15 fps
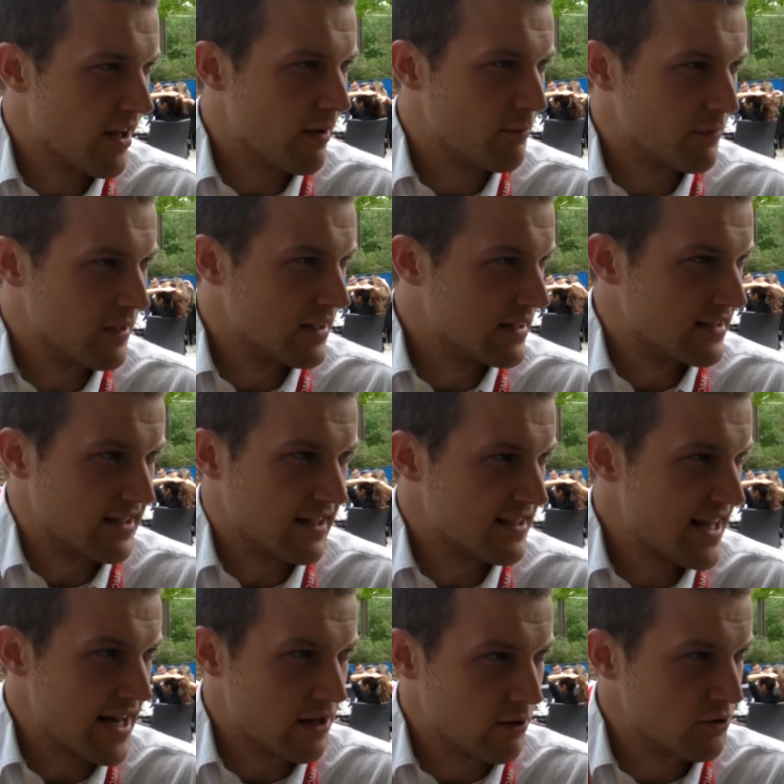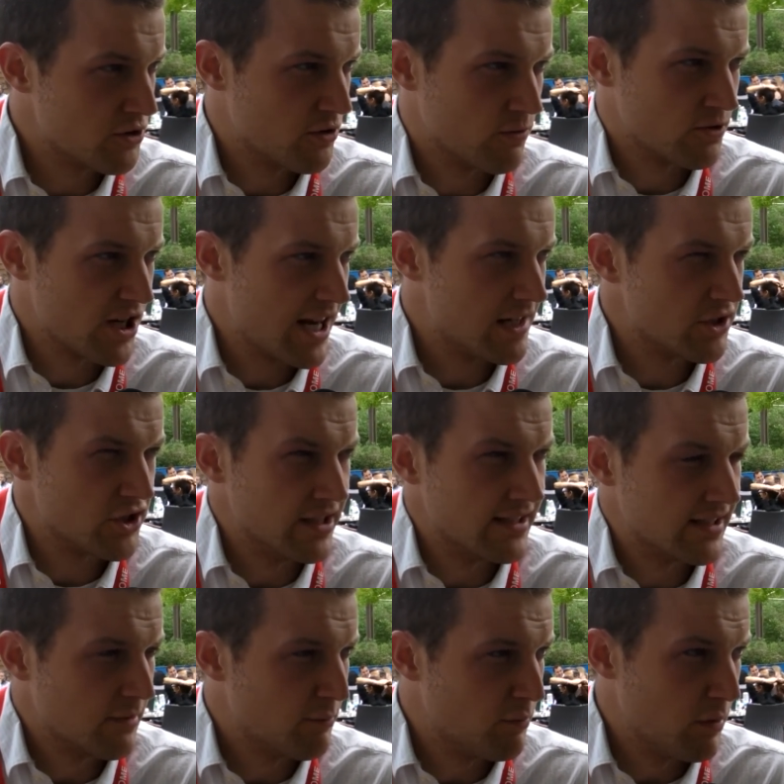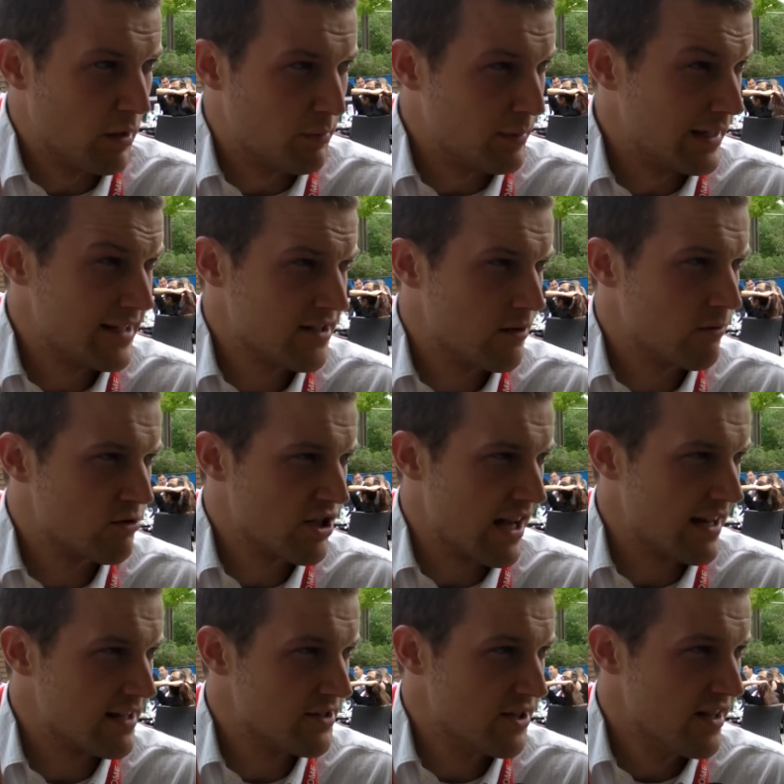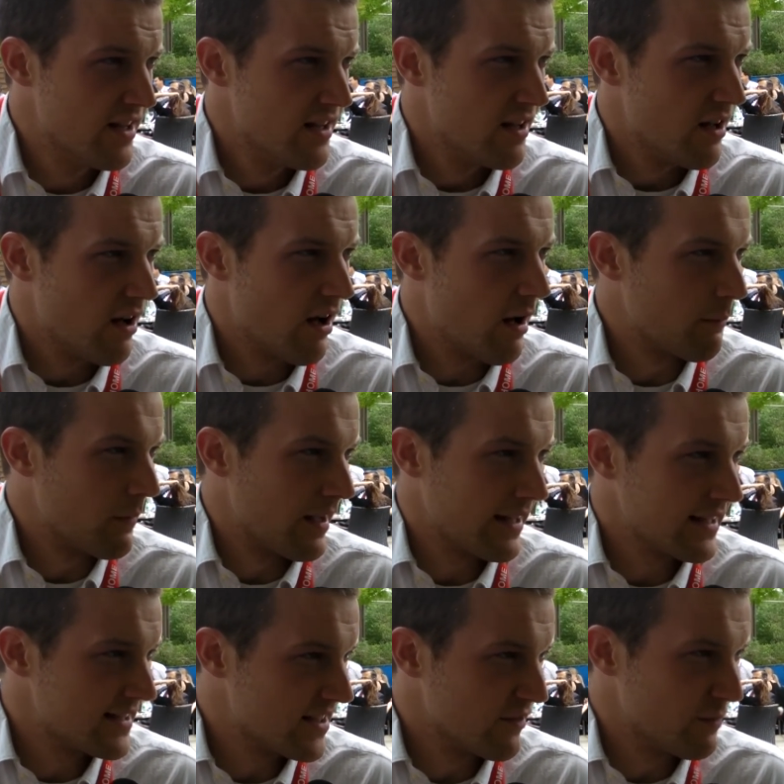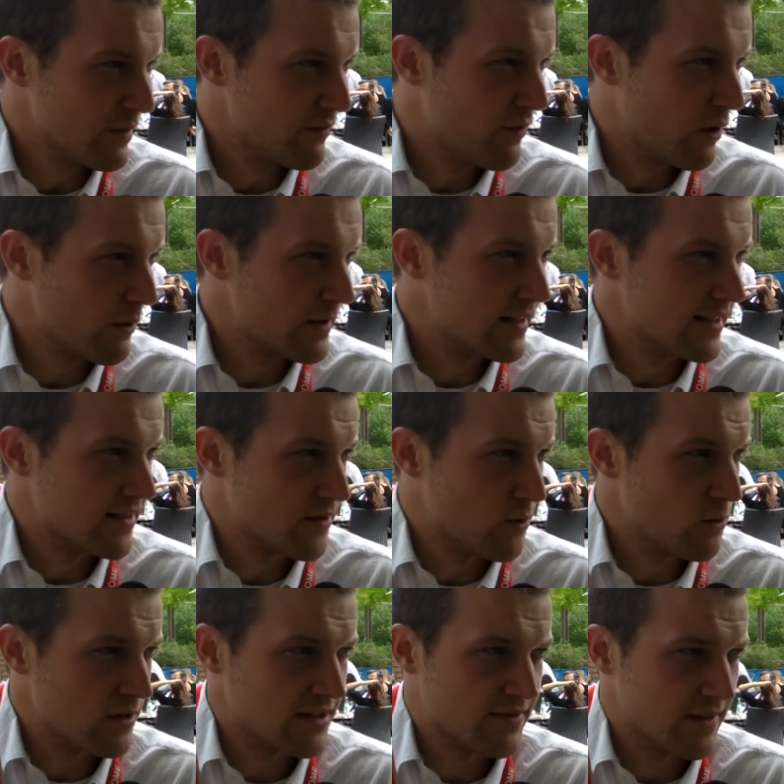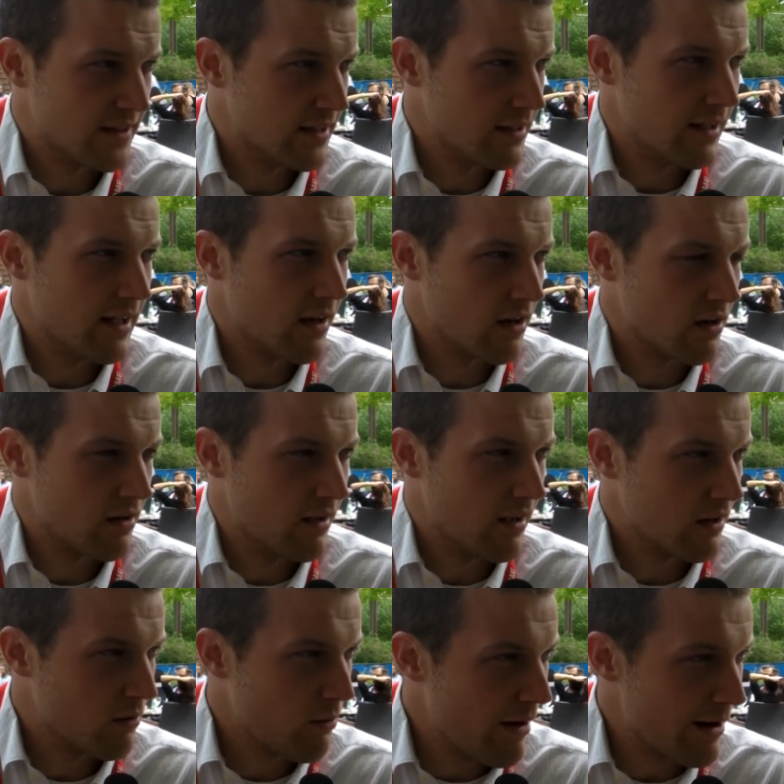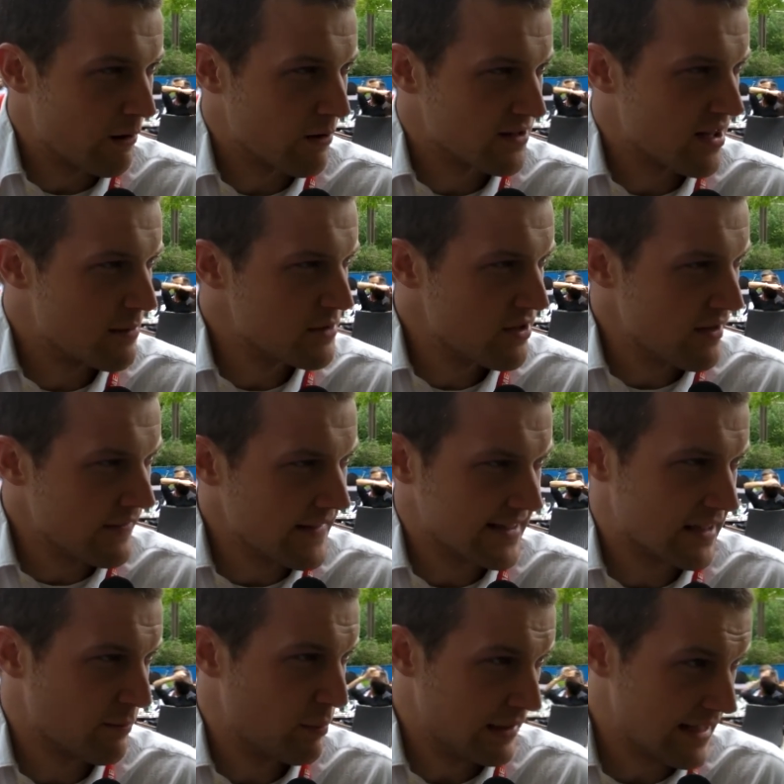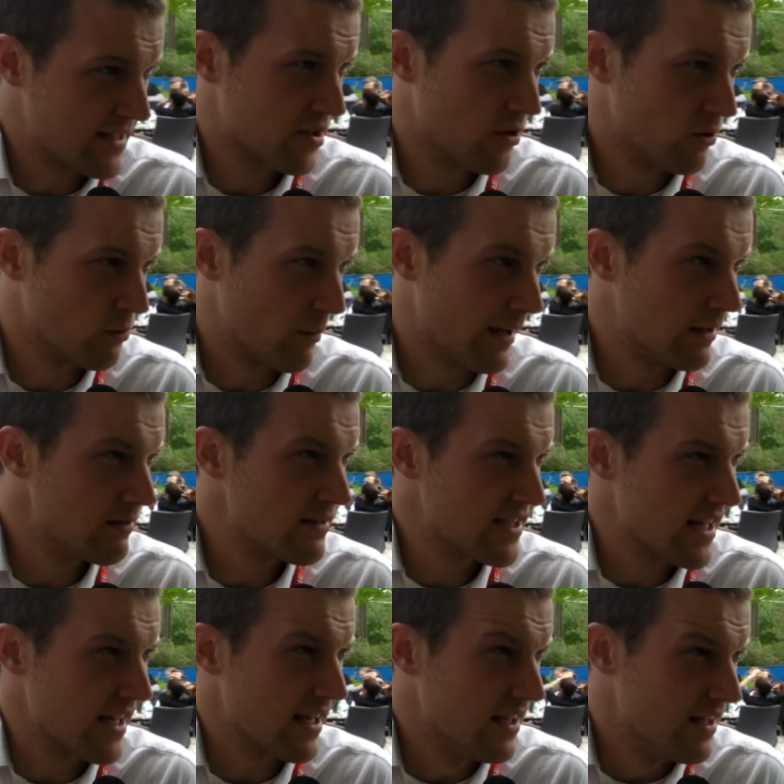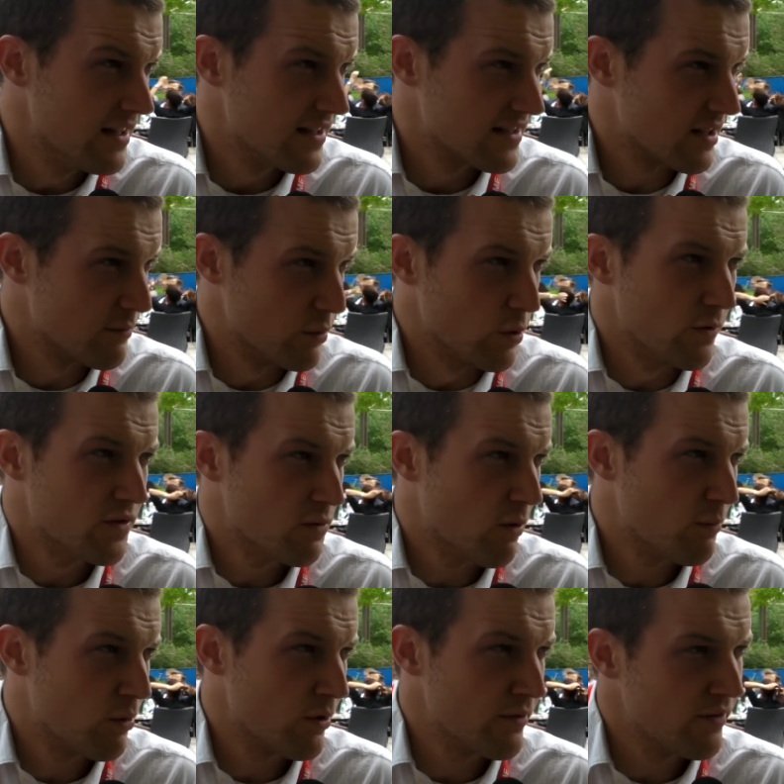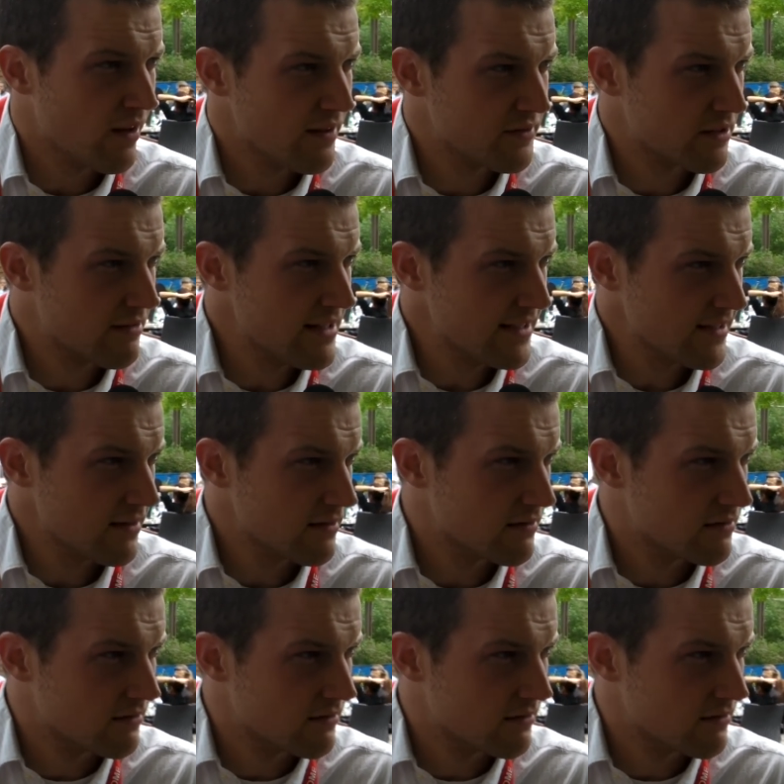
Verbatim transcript: Um, it's a technological challenge and it's a, a political challenge. Um, I guess you've been following these talks for uh, uh, quite a long time. Do you think there's the political will to to move to 1.5 degrees?